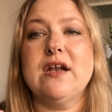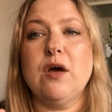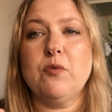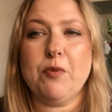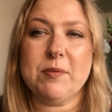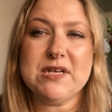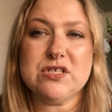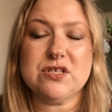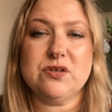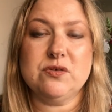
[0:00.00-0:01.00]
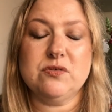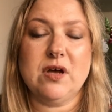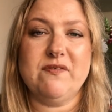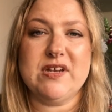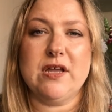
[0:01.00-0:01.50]
And I will probably do
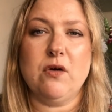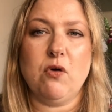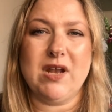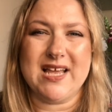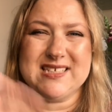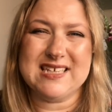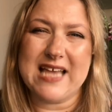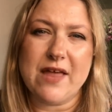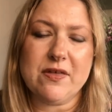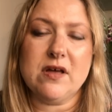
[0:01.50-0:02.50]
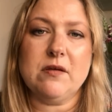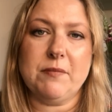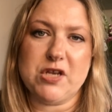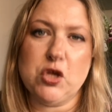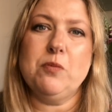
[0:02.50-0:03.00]
a video like together,
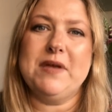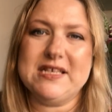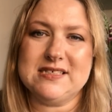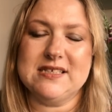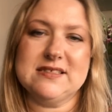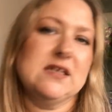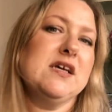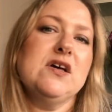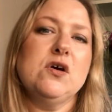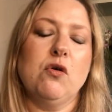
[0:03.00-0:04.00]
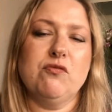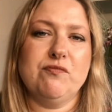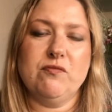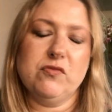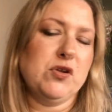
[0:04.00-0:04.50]
my new pieces or
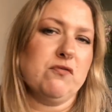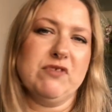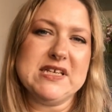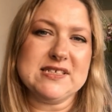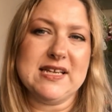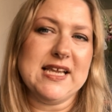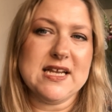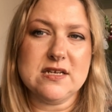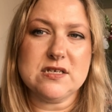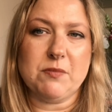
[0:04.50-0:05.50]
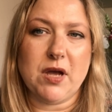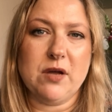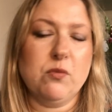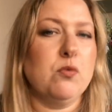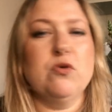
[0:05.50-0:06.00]
recently into
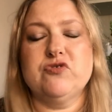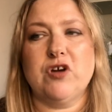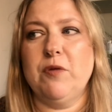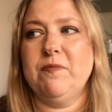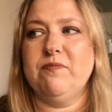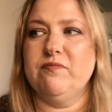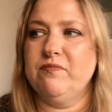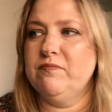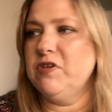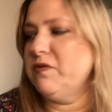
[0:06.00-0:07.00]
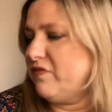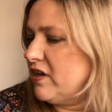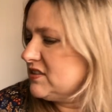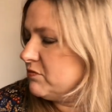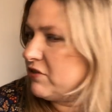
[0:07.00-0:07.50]
my wardrobe
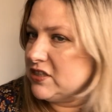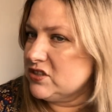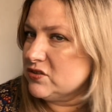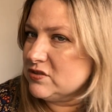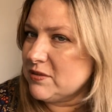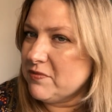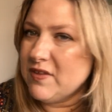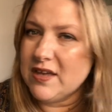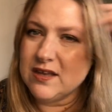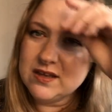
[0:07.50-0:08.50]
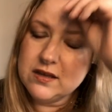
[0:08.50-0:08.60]
first impressions or something.